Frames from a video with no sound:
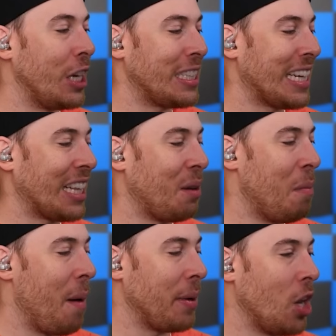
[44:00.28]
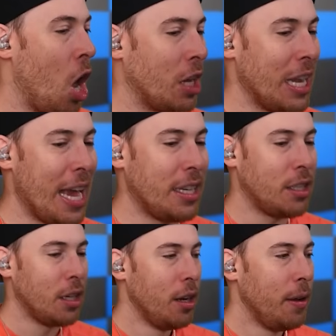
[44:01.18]
just to get the mommy long
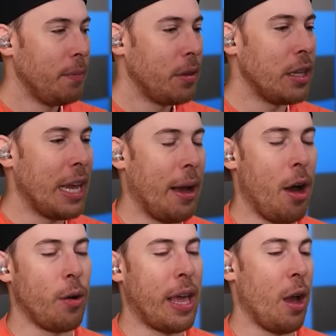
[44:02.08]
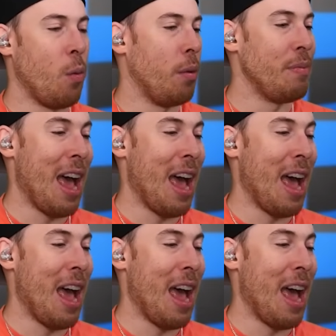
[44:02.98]
legs? Yeah, okay, well,